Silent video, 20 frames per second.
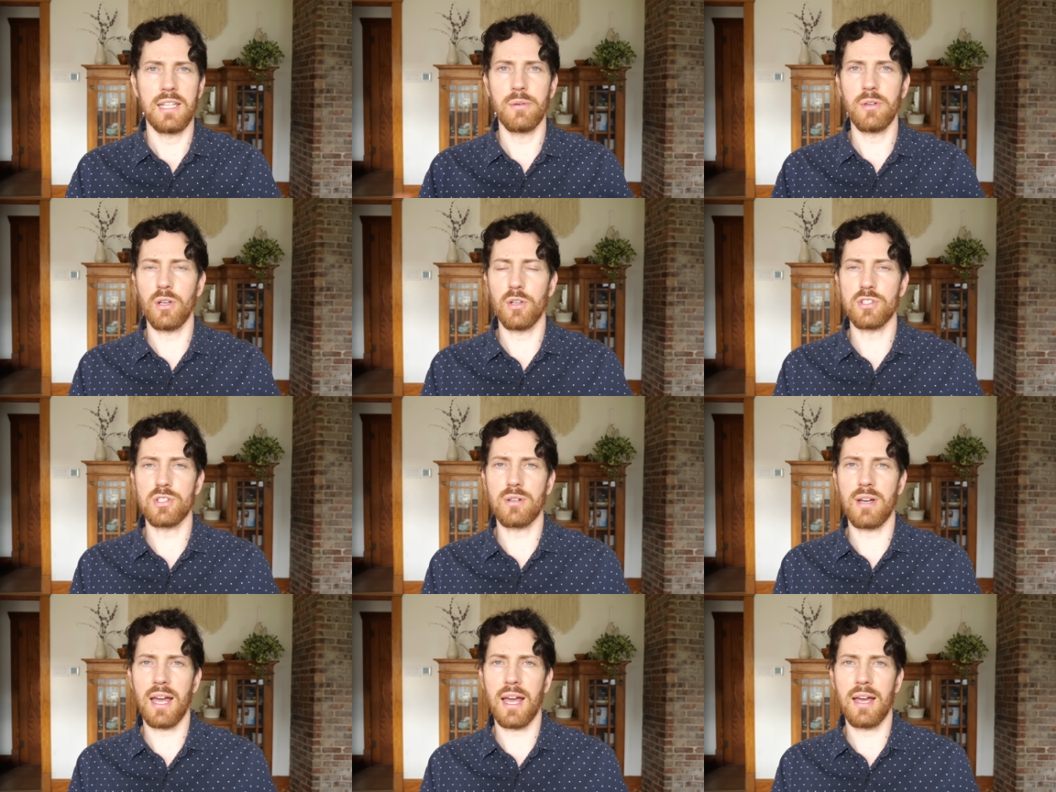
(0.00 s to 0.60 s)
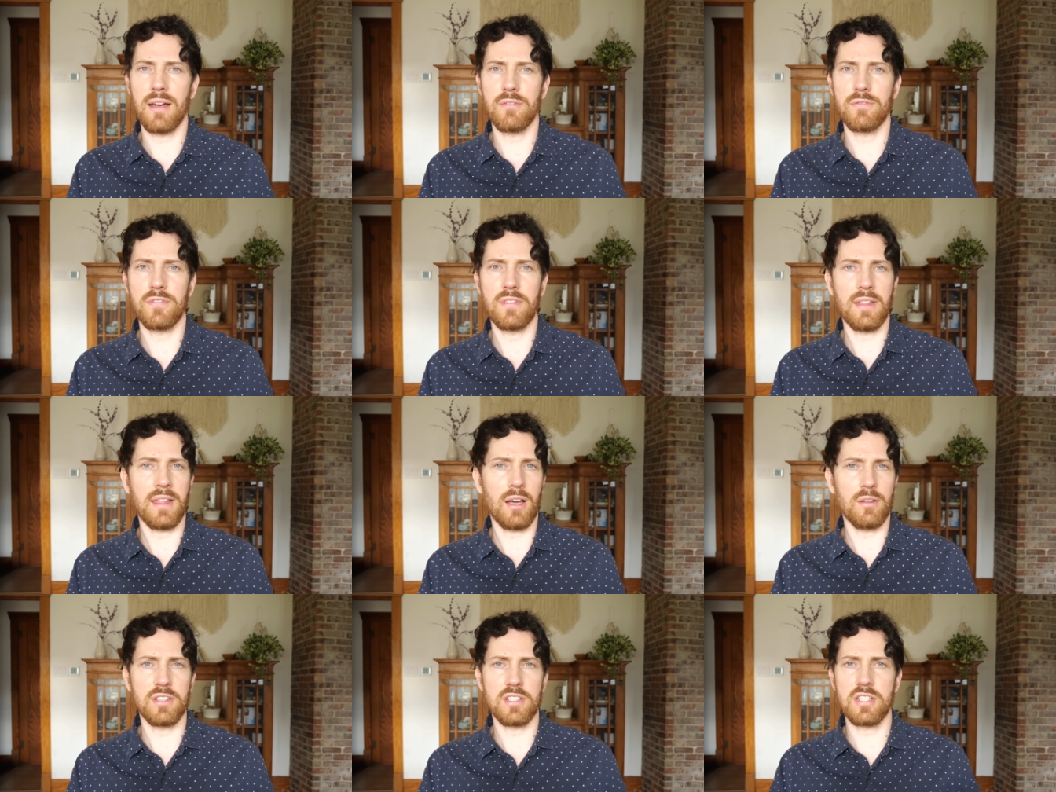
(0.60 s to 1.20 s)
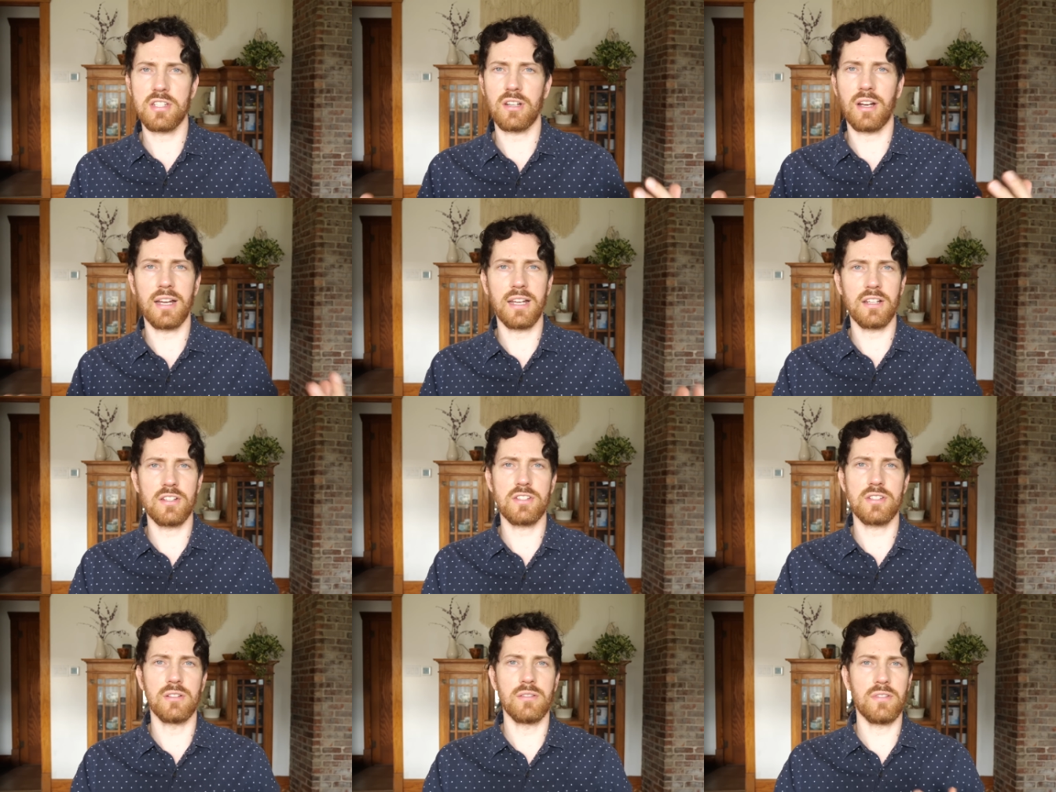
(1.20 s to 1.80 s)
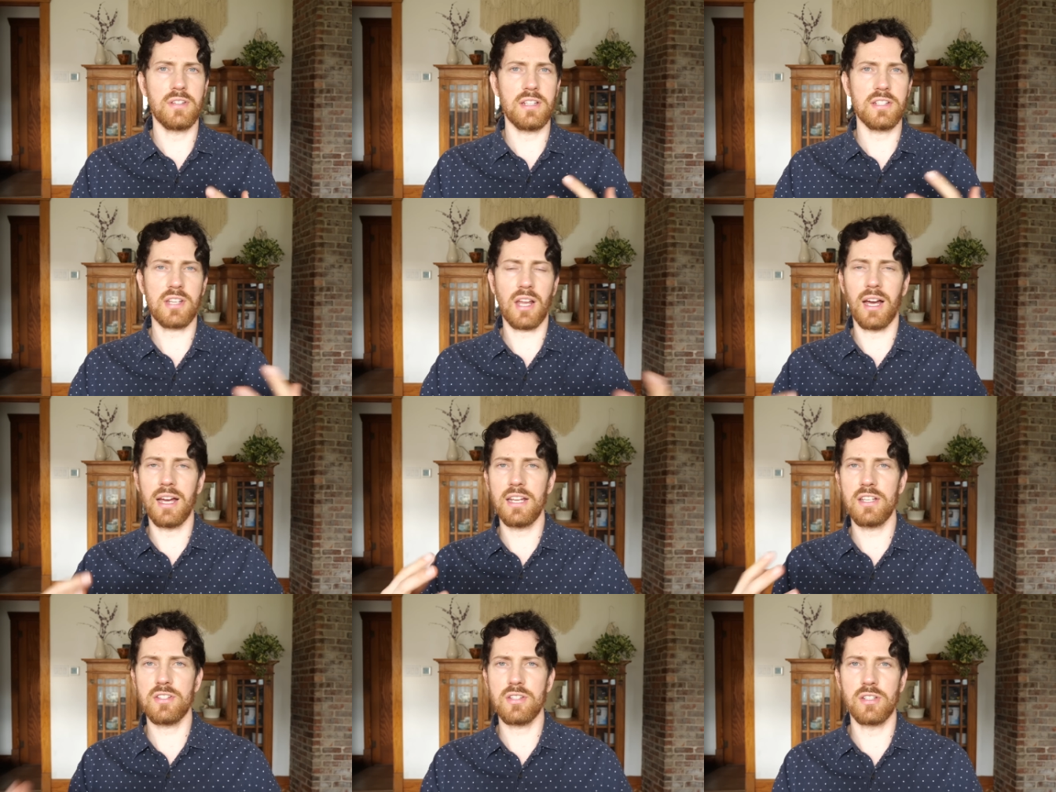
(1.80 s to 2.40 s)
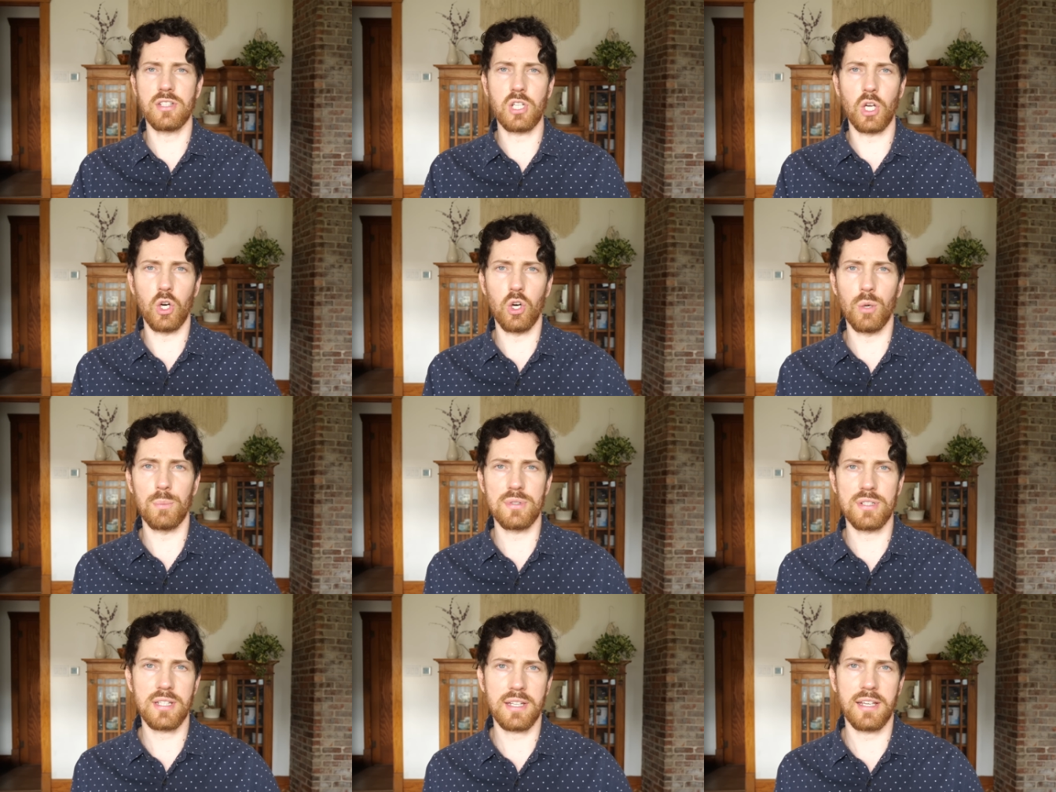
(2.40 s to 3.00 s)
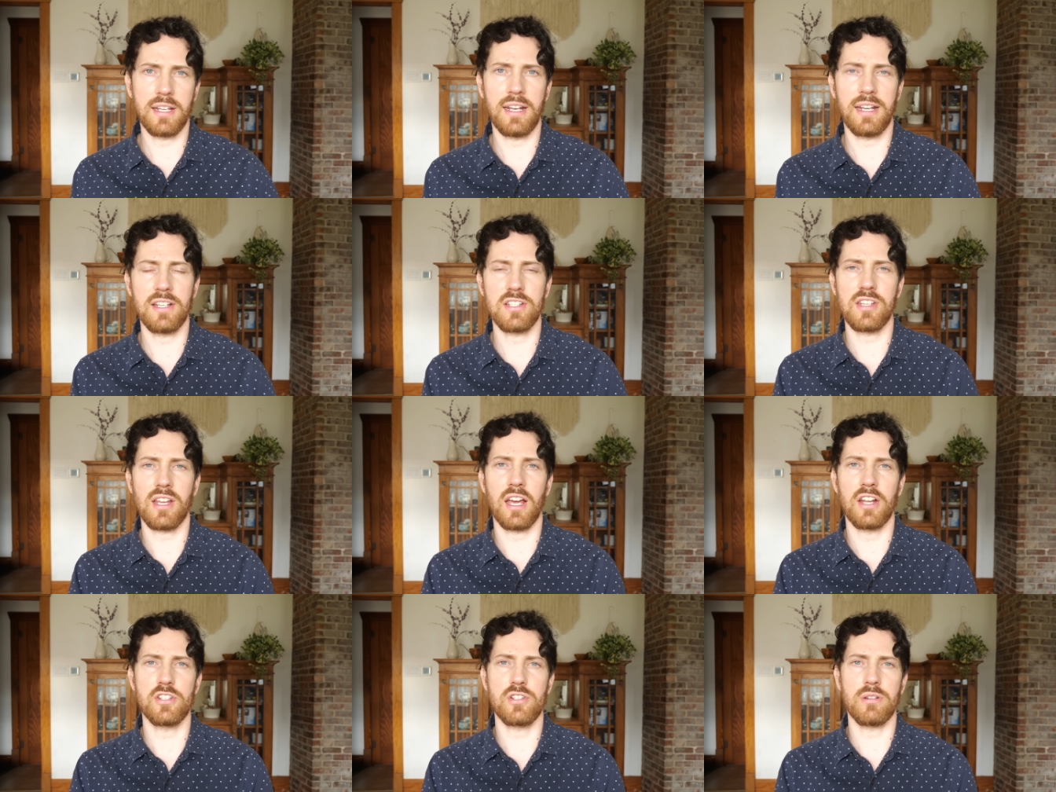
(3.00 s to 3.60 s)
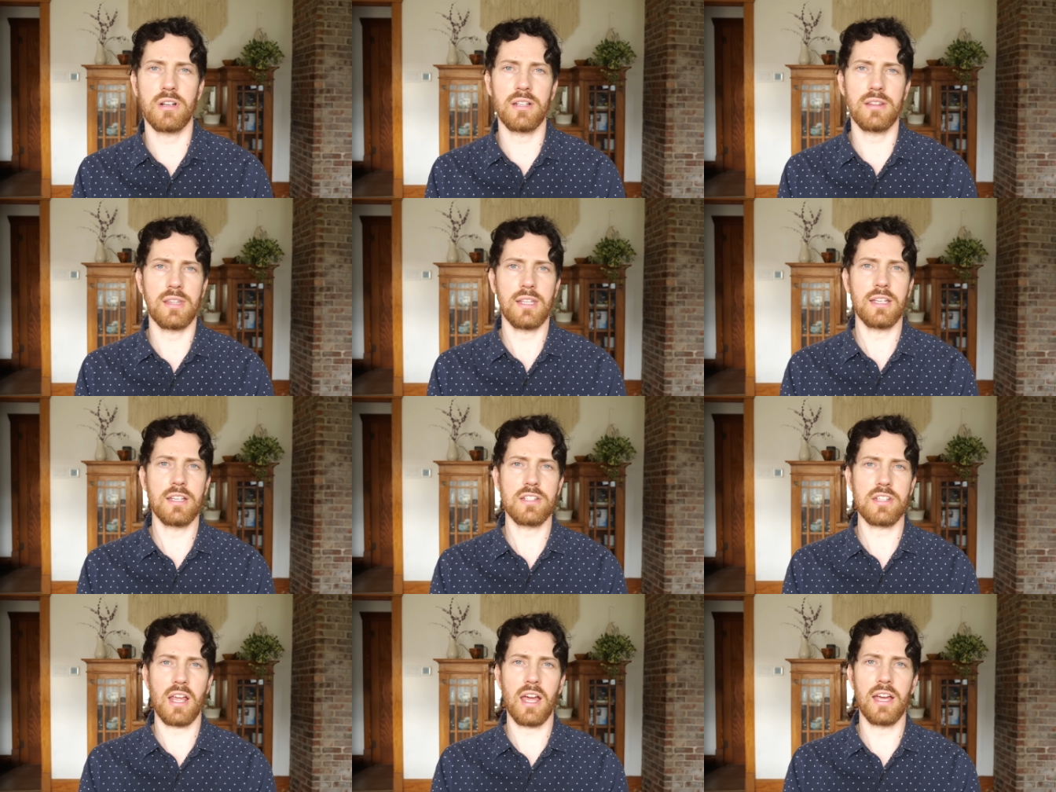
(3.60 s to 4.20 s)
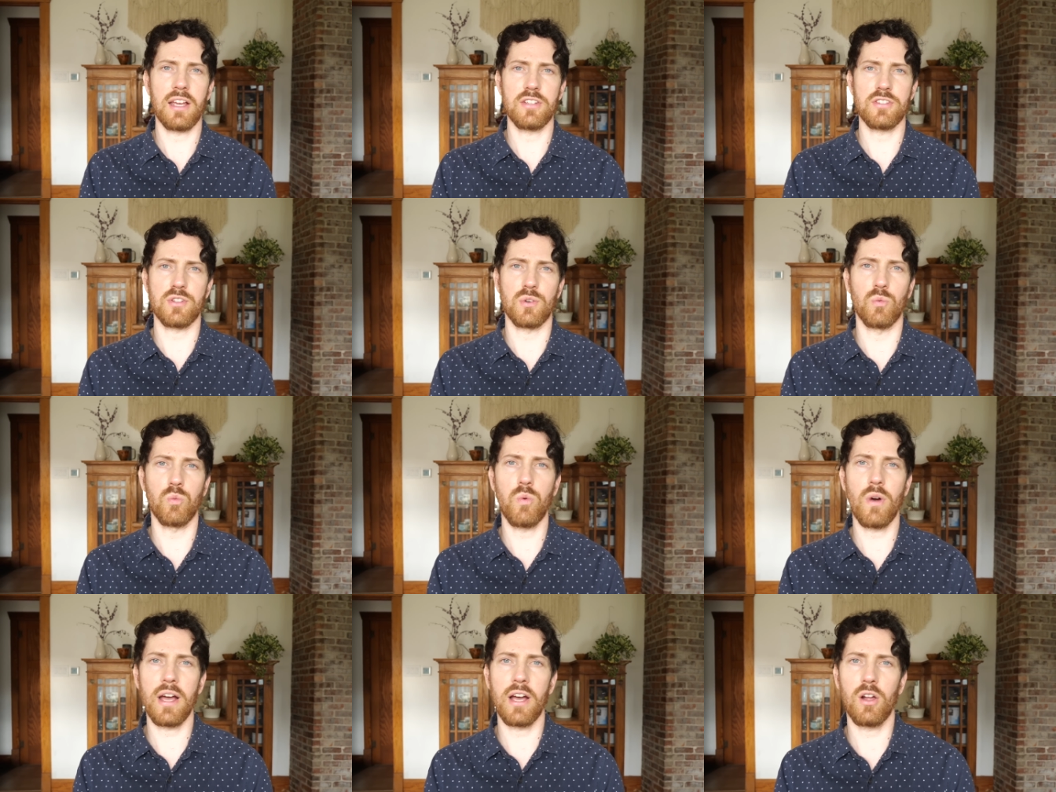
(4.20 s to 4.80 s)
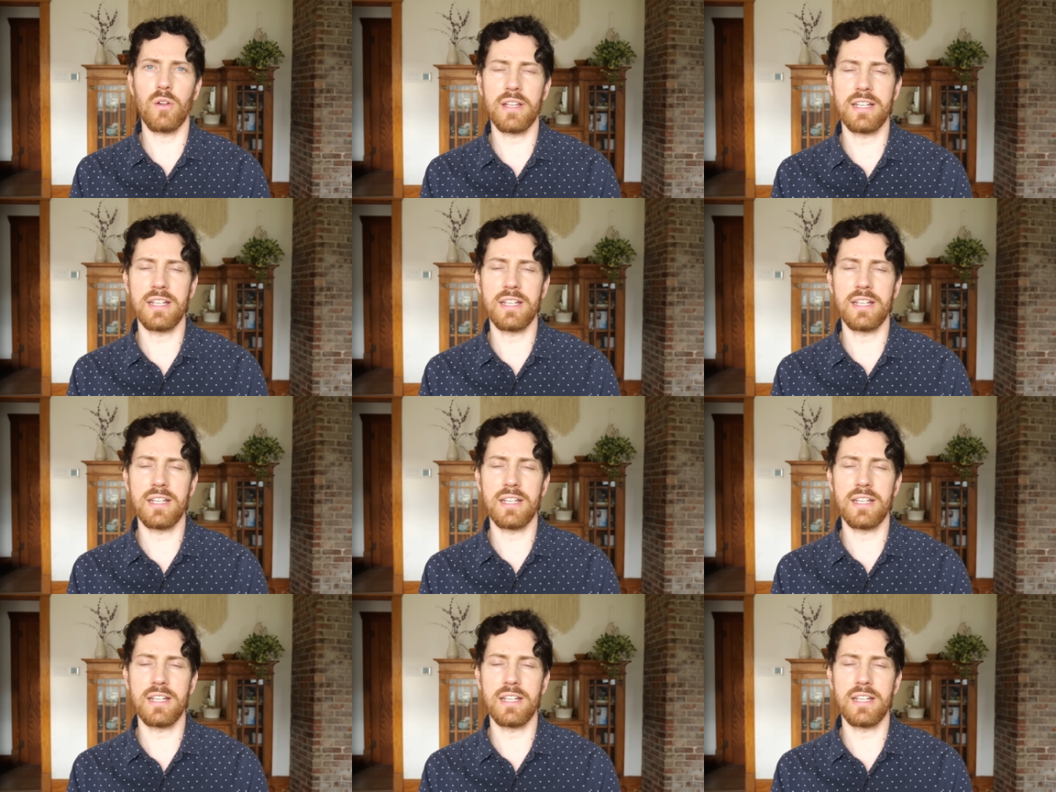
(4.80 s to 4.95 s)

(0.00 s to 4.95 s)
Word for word: then we also have how the science of these isotopes can exaggerate things as well,